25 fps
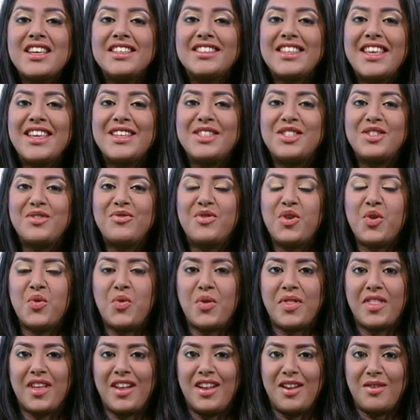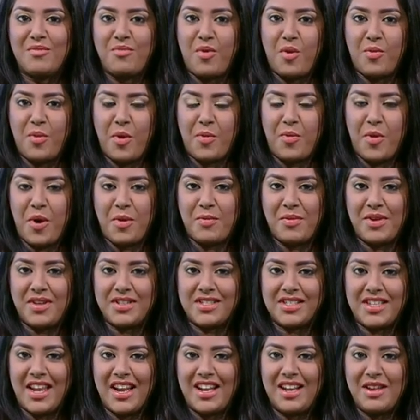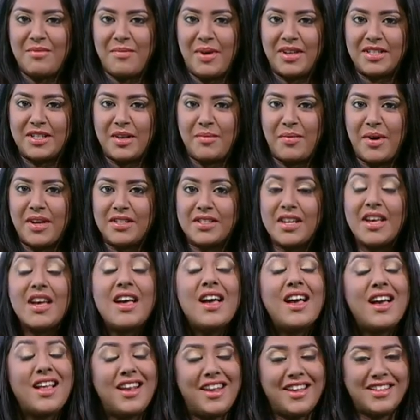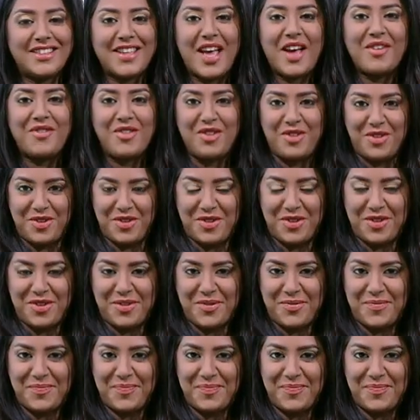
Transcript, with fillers: his interview with Limpopo Premier Stanley Mathabatha. Let's have a look.